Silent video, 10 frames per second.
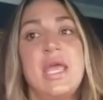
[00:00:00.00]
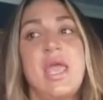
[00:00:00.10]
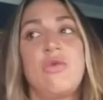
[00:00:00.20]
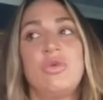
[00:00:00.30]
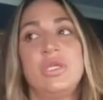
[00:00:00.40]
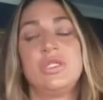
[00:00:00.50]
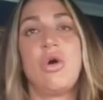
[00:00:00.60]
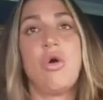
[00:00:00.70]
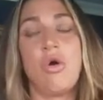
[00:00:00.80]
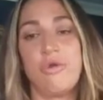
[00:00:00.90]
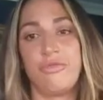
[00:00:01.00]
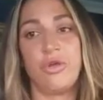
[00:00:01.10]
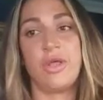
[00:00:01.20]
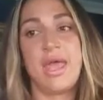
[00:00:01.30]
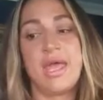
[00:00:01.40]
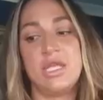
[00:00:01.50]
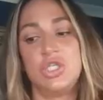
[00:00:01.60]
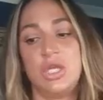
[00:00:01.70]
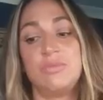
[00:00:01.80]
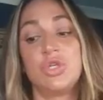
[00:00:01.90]
It was awful. And
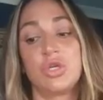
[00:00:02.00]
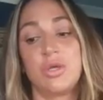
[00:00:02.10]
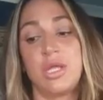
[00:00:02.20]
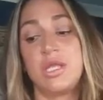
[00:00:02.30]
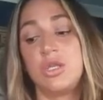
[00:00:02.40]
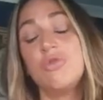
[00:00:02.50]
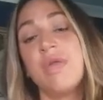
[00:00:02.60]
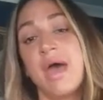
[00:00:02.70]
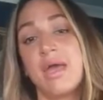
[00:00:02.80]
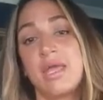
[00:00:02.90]
Jim he knew that.